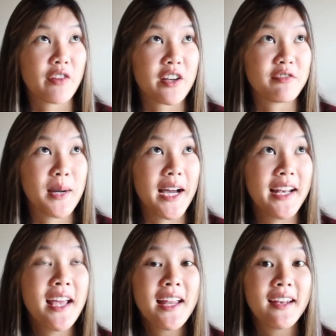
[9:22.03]
friend of
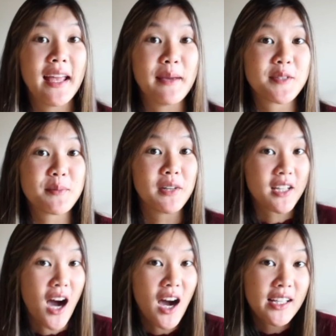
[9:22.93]
mine named
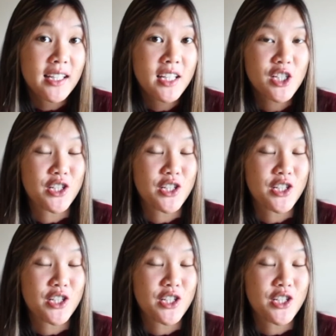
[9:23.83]
Makati.